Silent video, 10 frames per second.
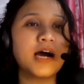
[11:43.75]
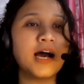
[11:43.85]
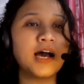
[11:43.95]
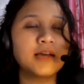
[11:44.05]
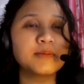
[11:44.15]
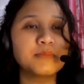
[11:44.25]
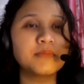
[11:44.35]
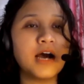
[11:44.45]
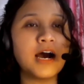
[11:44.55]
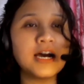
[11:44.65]
I'm
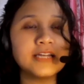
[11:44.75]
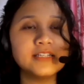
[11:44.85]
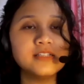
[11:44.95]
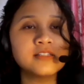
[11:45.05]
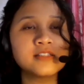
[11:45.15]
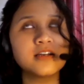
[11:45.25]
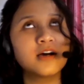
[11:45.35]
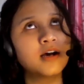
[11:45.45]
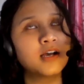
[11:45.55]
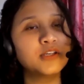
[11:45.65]
Haniz. Uh,